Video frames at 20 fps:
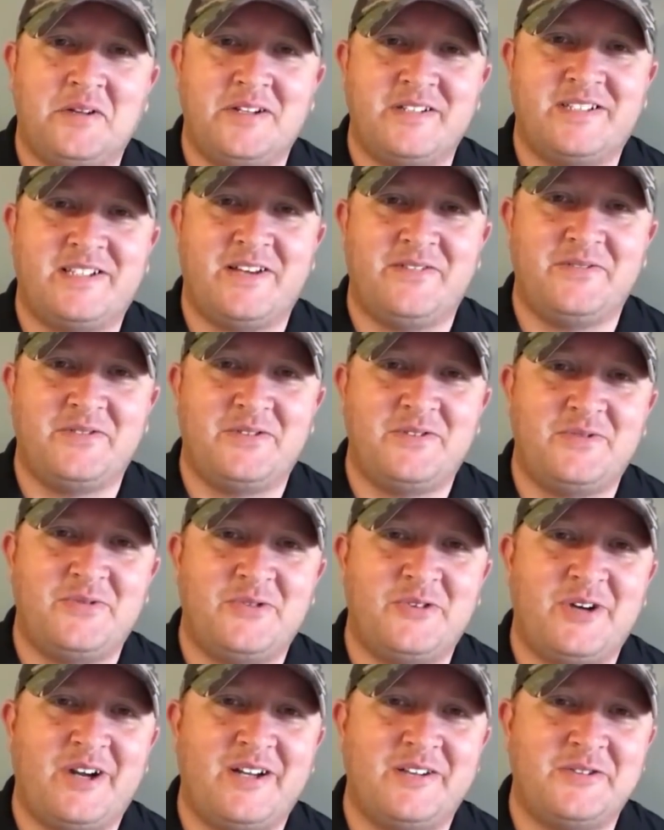Hunt
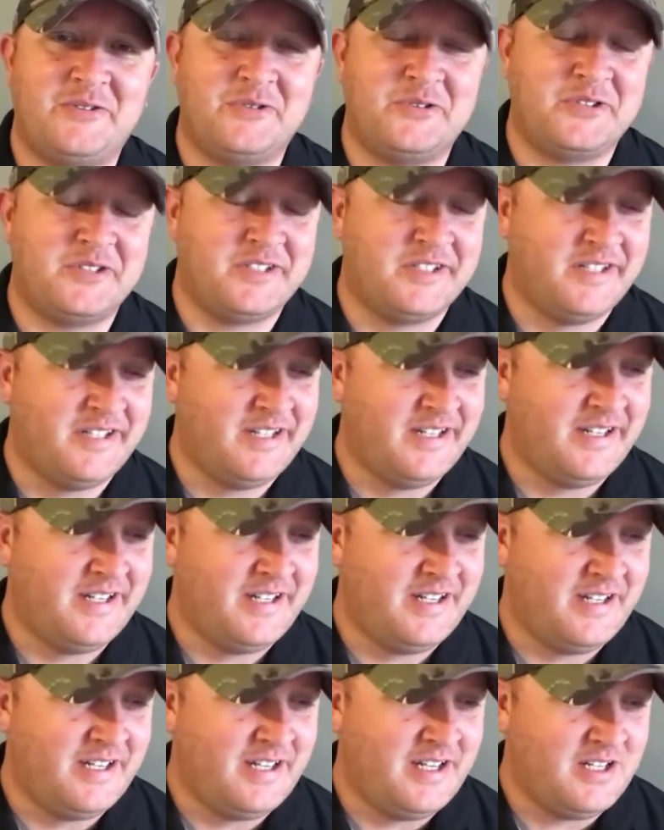724 Outdoors.
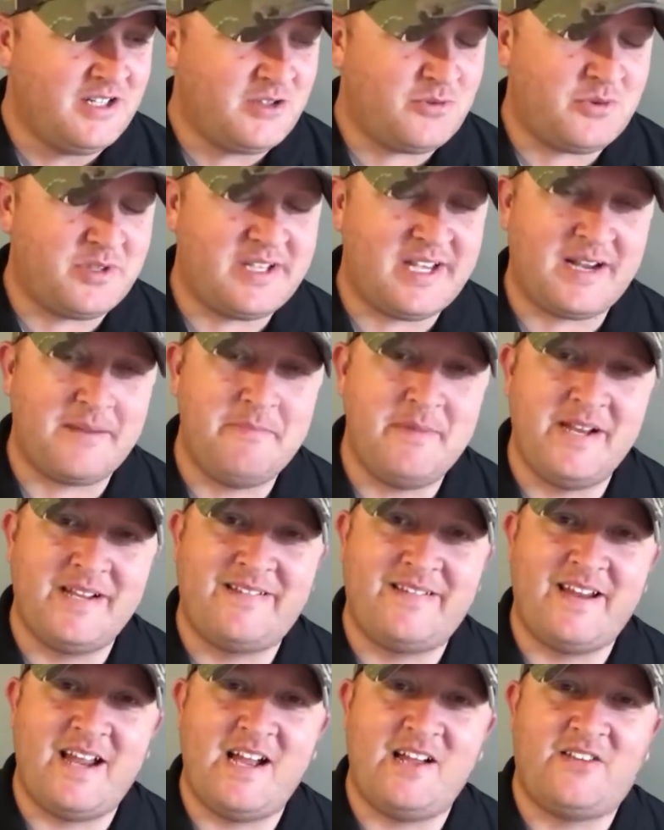Just want to take a minute
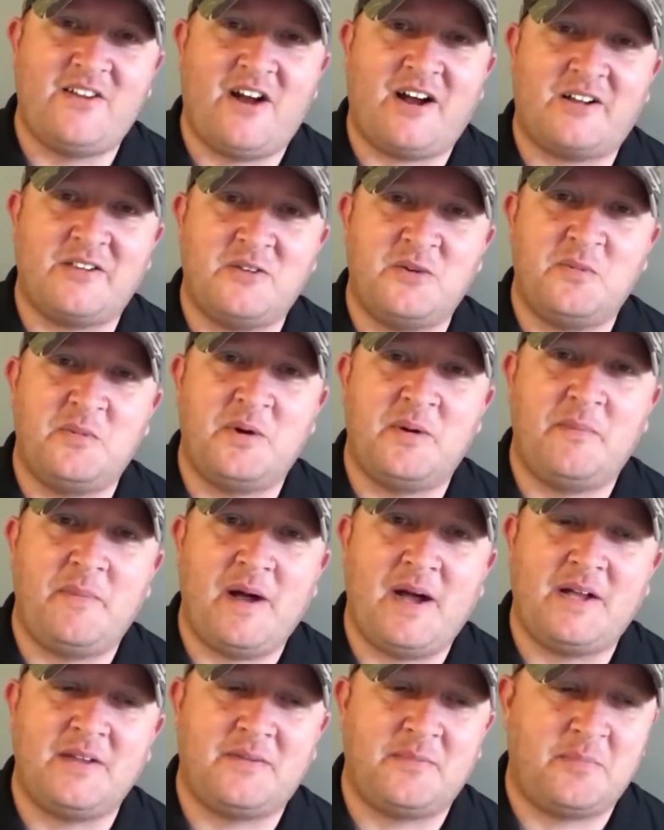today to talk a little bit
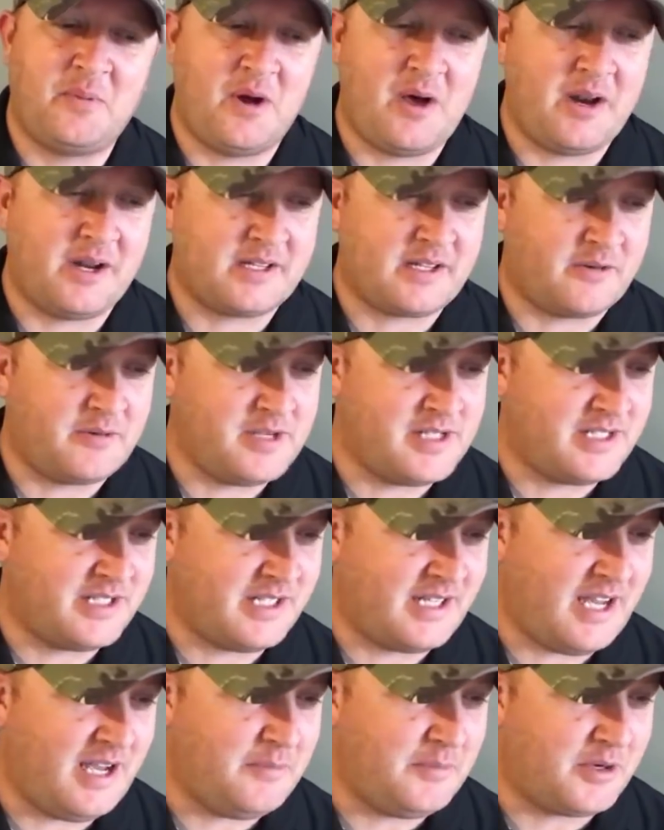about the product I recently
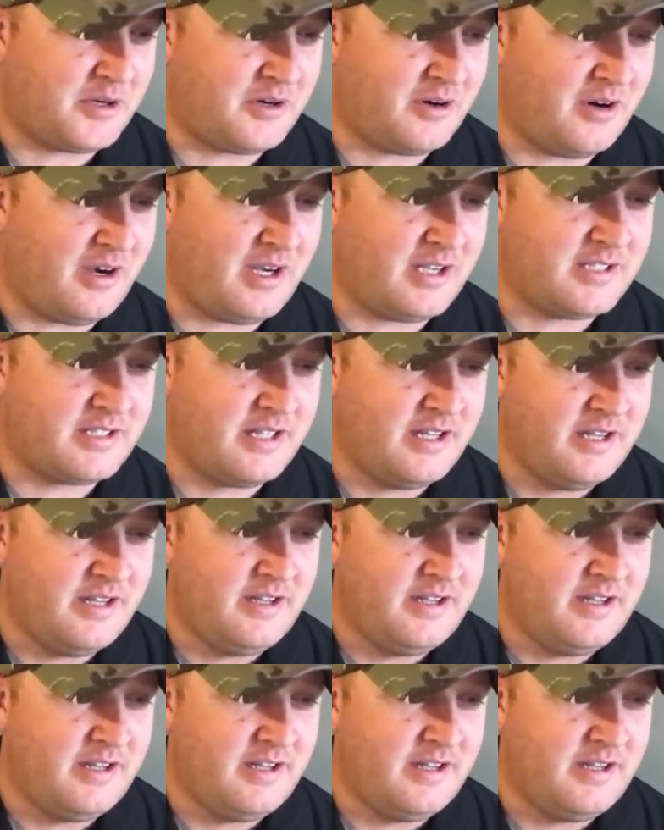came across